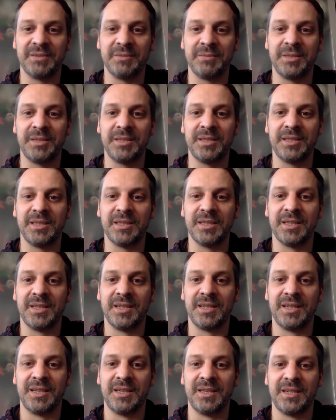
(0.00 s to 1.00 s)
to be
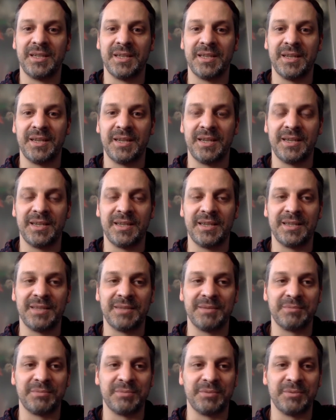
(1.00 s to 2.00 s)

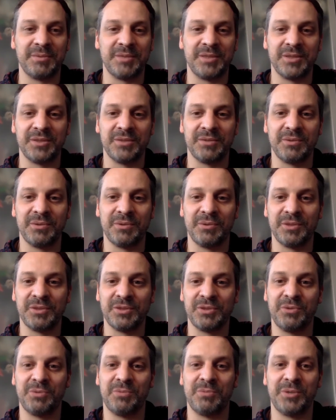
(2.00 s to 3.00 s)
probably going
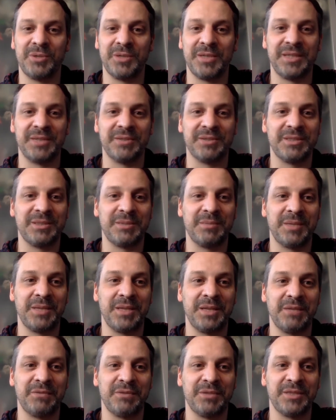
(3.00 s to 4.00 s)
snowboarding or
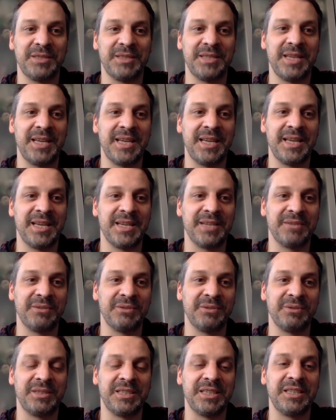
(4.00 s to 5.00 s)
something for the day, I don't
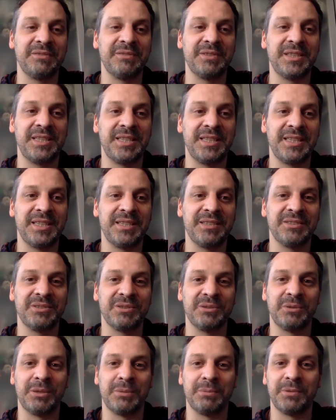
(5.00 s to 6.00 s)
know, in the evening,
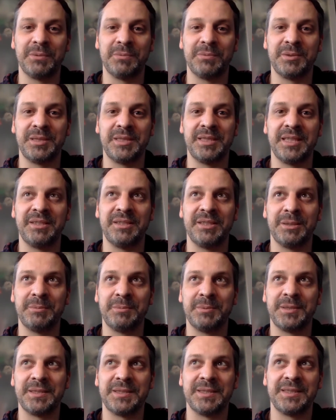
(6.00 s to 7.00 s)
so I probably end up
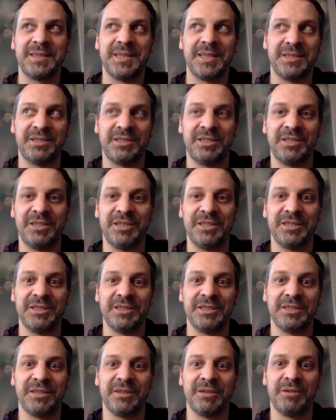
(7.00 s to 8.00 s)

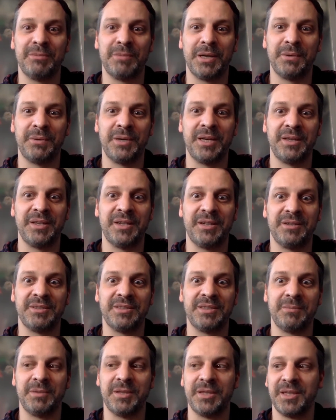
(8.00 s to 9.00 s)
sketching on my way there or
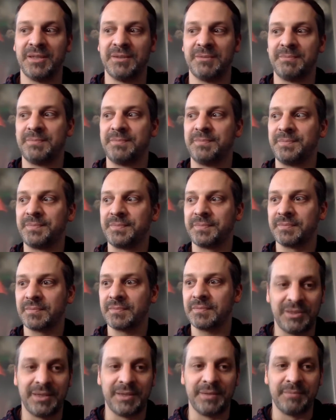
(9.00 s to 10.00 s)
something.
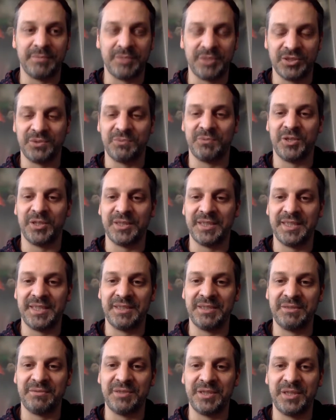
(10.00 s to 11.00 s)
I just want to get
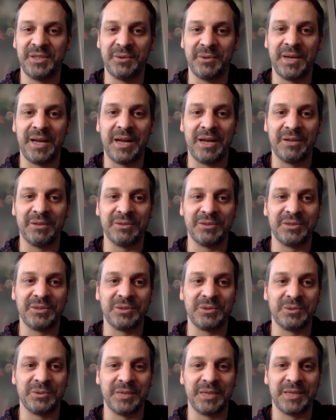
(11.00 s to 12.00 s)
the video out
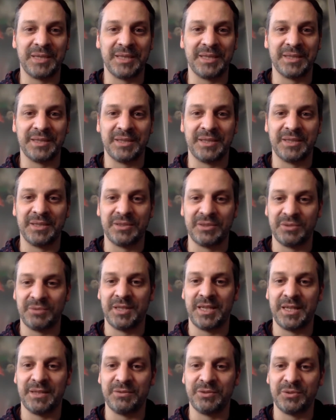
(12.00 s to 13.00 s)
so I don't
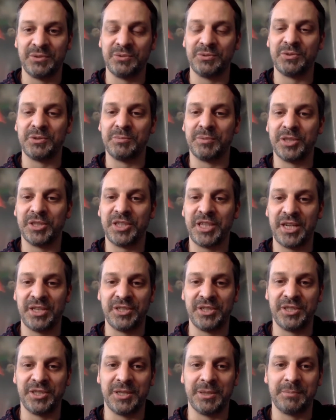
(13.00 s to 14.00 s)
have to do too much
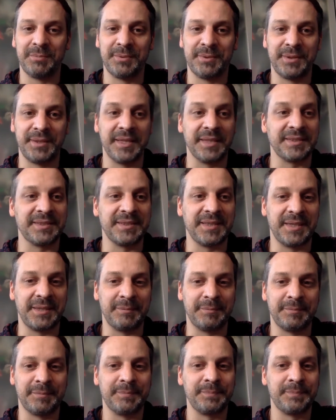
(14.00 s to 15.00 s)
catching up next time.